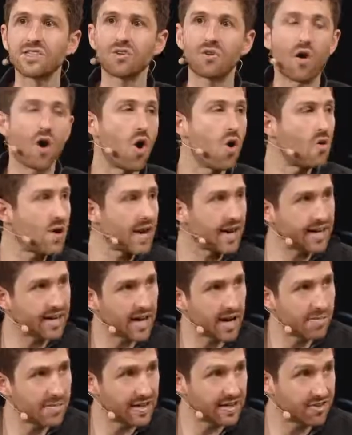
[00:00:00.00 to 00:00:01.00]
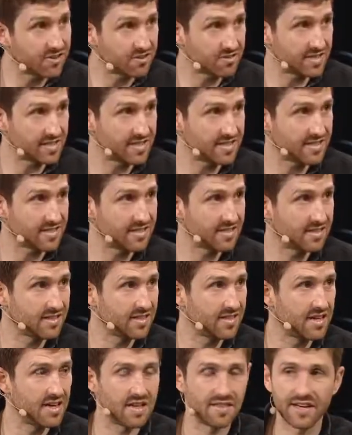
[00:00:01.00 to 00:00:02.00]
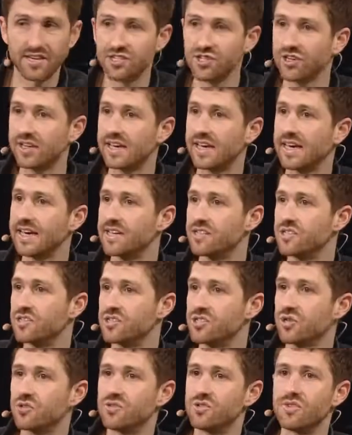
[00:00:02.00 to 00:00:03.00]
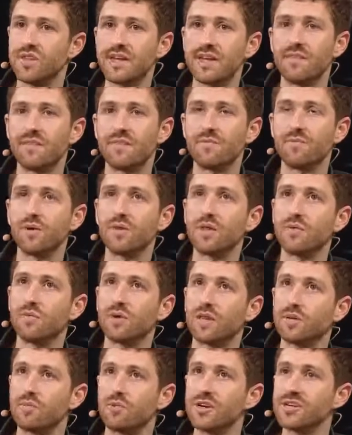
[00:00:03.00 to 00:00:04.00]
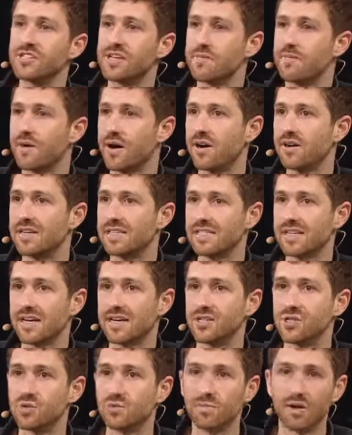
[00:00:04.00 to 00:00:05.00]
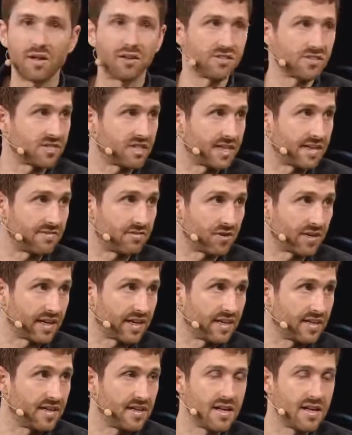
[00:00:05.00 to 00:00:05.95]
their own economic interest, they took a hit. So when the British Empire decided to abolish slavery,